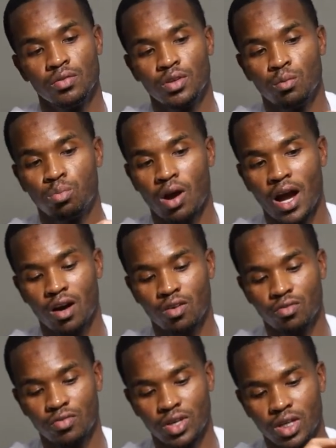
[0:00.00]
the
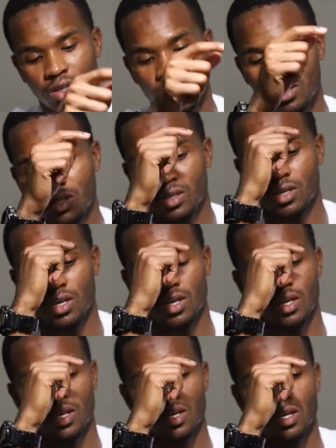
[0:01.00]
brow vent,
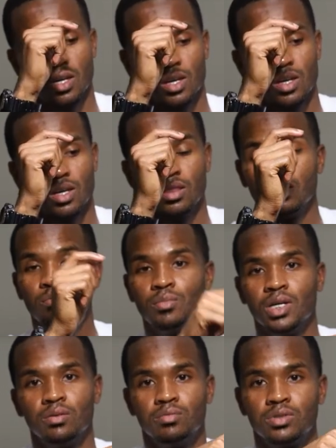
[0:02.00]
and the
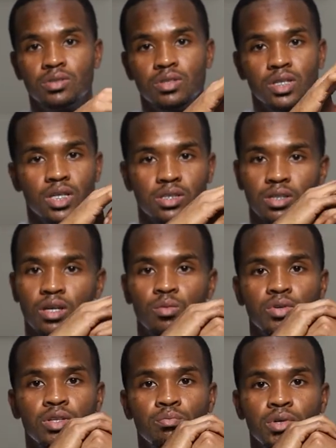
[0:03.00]
MIPS. It doesn't
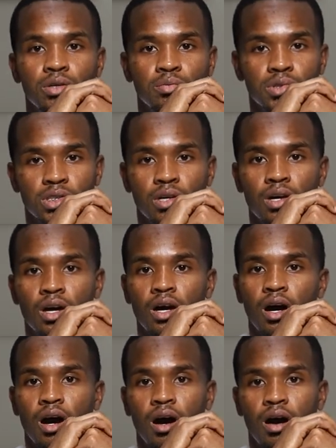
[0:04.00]
come with the MIPS.
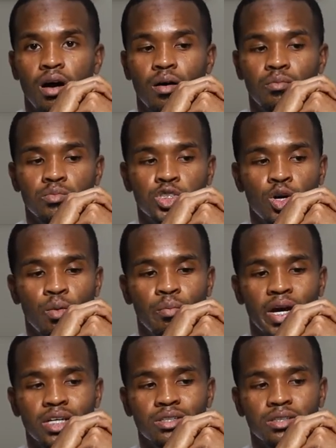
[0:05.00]
Um, so
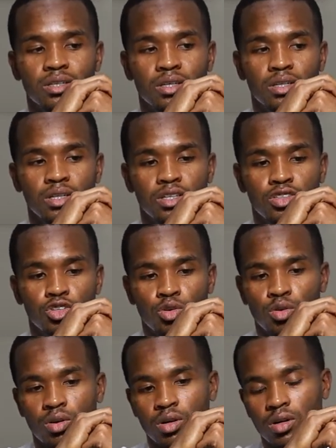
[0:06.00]
basically
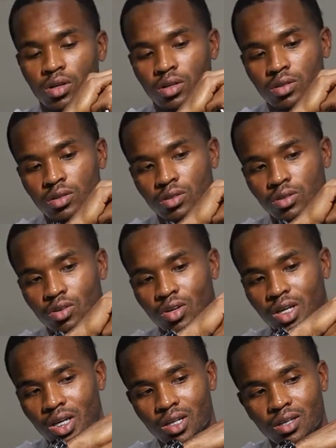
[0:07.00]
you're you're
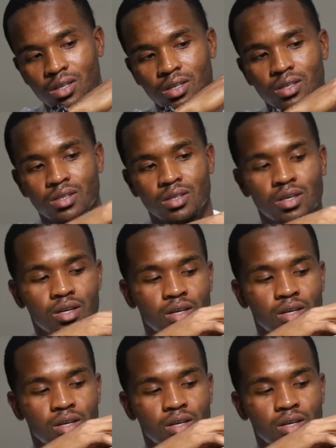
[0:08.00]
getting